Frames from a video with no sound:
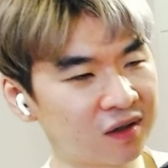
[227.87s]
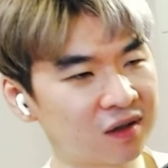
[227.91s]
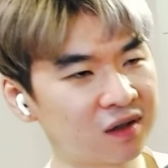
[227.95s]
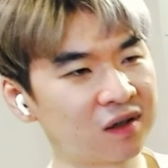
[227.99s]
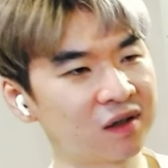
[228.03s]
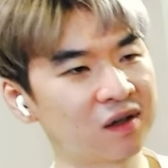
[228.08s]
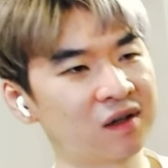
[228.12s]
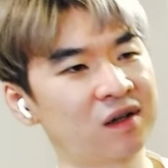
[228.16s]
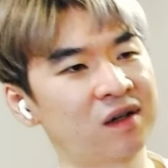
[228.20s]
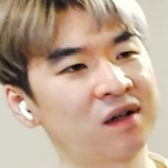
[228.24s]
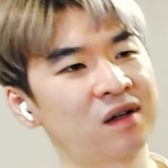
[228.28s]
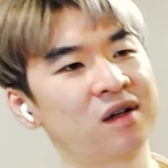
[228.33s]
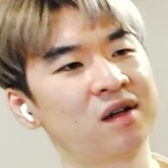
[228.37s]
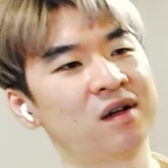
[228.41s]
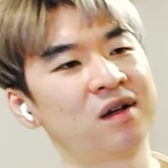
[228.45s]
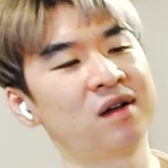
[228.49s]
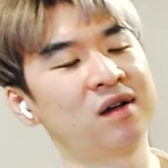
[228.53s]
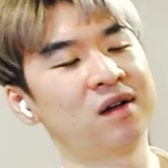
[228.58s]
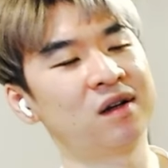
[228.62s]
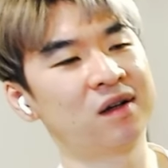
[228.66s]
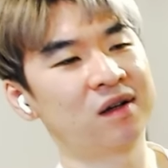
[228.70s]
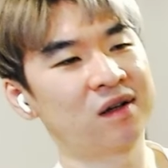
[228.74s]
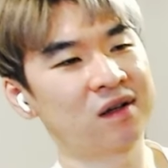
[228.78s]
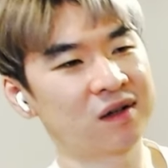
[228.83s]

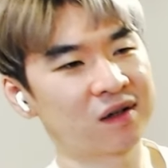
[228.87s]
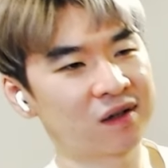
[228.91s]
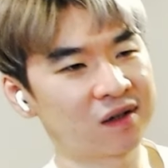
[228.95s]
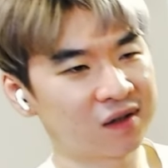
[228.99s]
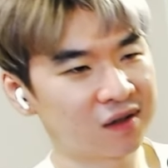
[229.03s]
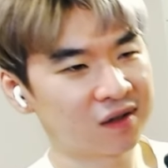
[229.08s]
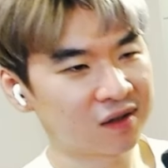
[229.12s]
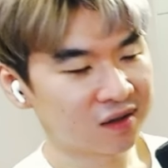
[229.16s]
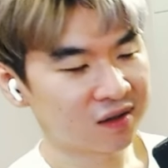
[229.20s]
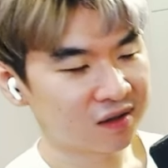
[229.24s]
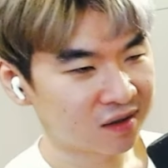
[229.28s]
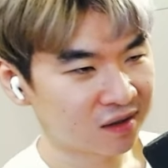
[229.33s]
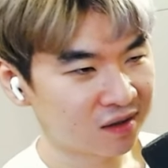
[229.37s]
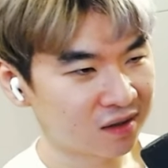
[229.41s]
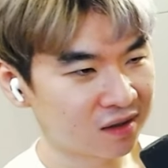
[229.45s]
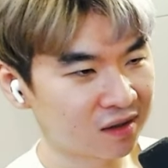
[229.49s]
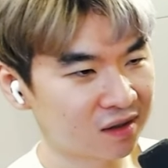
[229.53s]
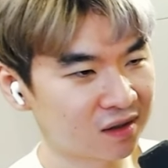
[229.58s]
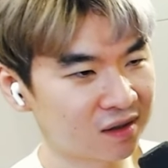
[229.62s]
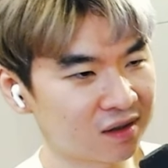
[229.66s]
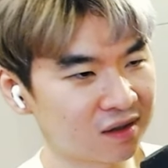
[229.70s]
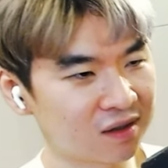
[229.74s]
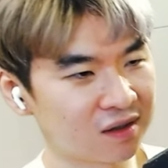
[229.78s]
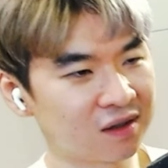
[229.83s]

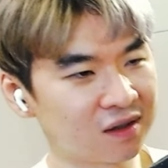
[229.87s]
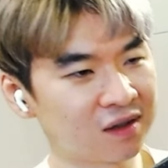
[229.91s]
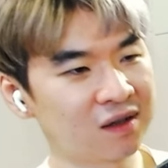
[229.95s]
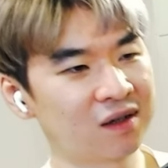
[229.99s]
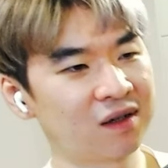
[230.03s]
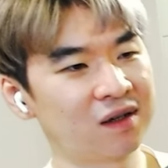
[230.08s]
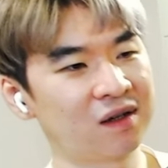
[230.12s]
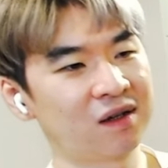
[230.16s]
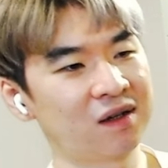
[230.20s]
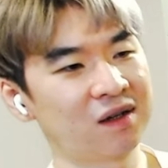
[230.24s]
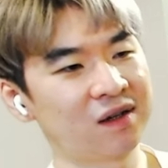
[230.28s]
(no one is talking)